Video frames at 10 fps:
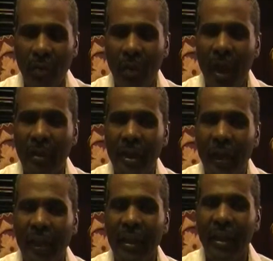that
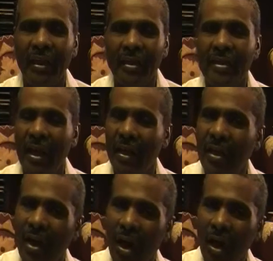He is
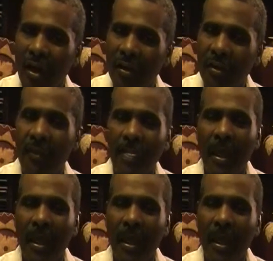God